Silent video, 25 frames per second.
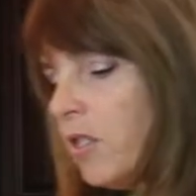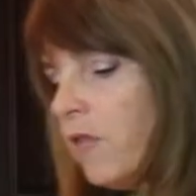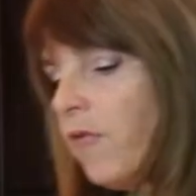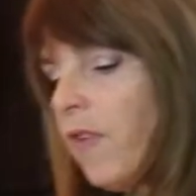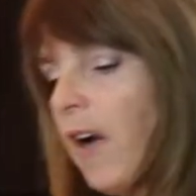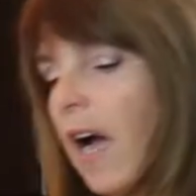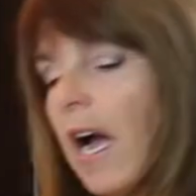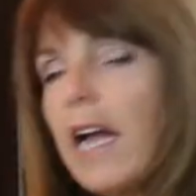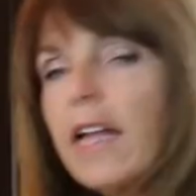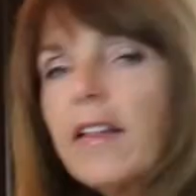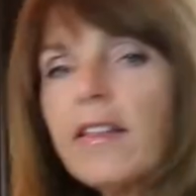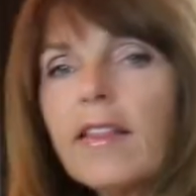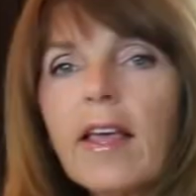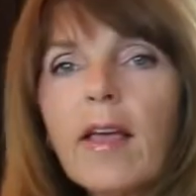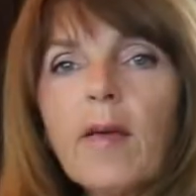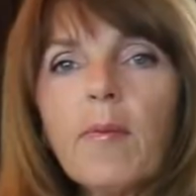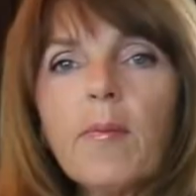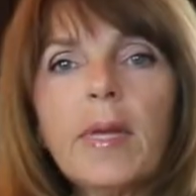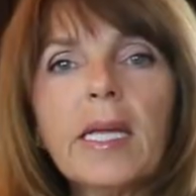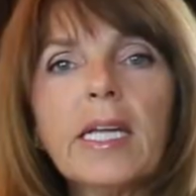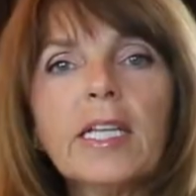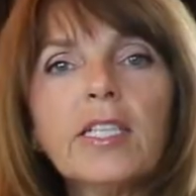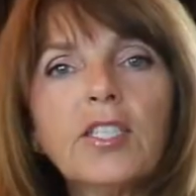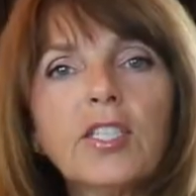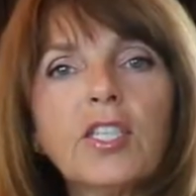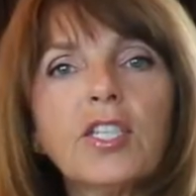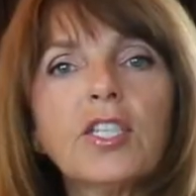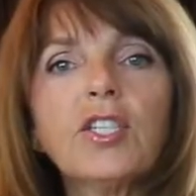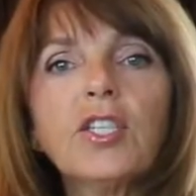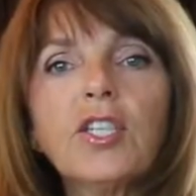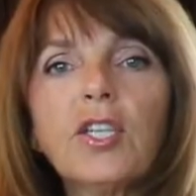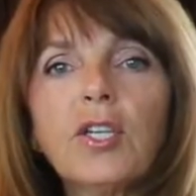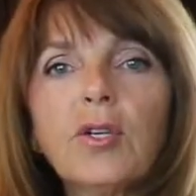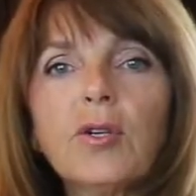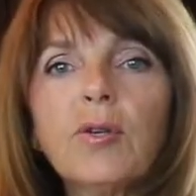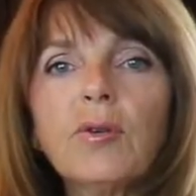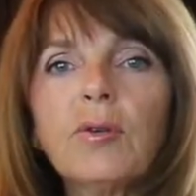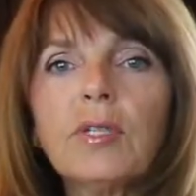to divide them into
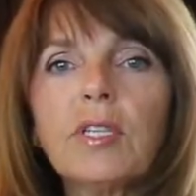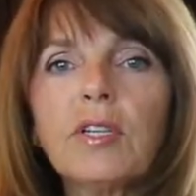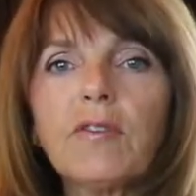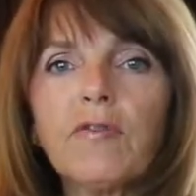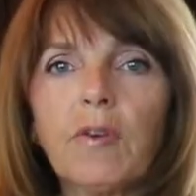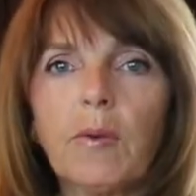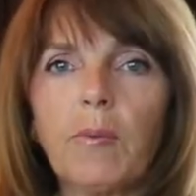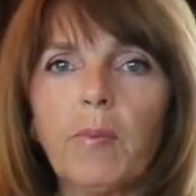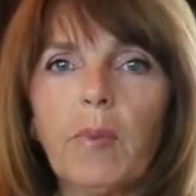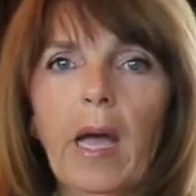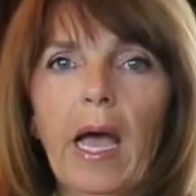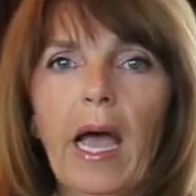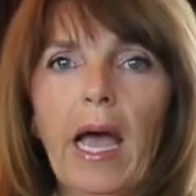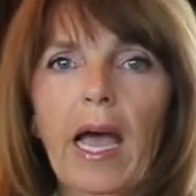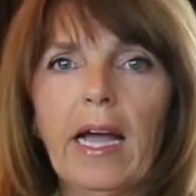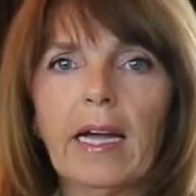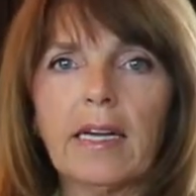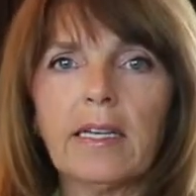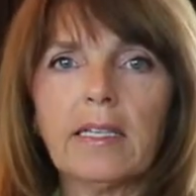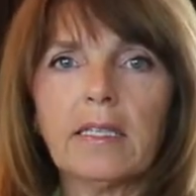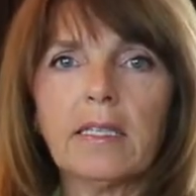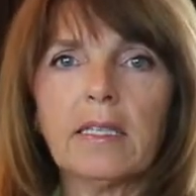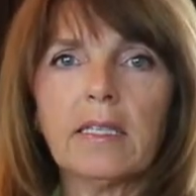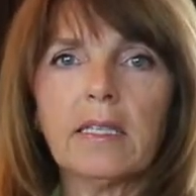2 different bags.